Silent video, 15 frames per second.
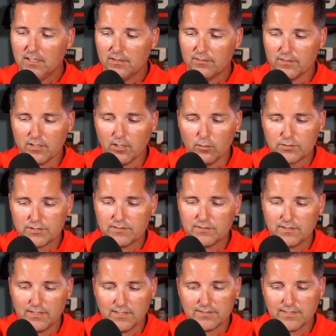the coaches,
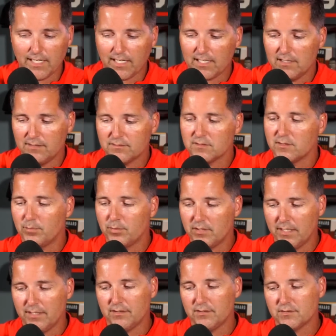the executives, and the
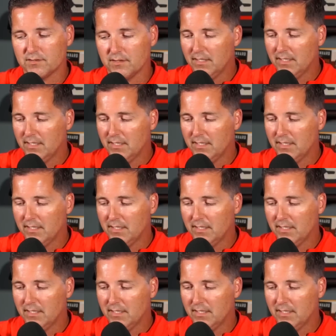players